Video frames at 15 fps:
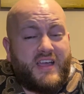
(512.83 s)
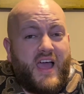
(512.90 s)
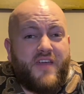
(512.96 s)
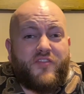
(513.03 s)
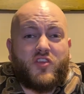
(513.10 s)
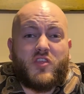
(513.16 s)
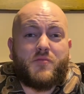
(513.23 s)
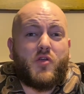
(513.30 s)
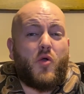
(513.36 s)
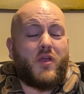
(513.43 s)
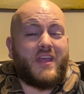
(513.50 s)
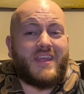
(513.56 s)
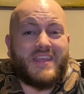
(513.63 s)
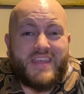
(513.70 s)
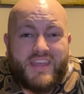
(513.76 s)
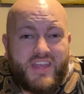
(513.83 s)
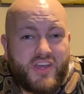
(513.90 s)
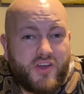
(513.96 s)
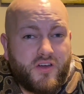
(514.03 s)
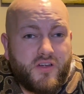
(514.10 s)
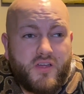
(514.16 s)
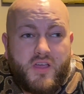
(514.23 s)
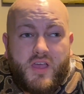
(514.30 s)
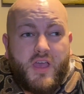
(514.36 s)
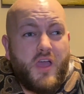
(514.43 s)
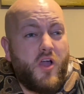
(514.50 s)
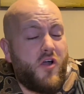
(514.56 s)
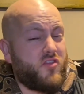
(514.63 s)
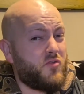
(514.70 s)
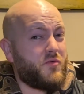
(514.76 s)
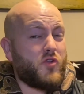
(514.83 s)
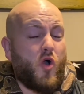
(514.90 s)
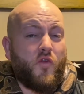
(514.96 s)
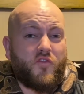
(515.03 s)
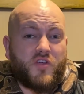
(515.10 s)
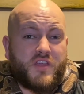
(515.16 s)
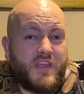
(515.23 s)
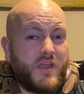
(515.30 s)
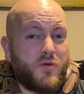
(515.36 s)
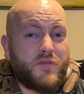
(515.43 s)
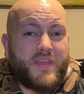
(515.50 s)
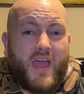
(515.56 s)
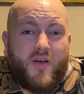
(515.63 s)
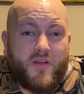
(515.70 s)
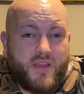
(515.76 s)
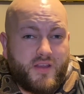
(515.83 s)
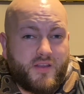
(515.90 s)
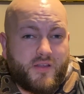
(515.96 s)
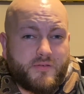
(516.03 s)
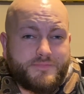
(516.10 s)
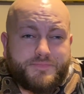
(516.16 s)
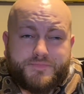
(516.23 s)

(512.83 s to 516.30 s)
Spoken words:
I've heard them going a year, a little bit over a year without eating.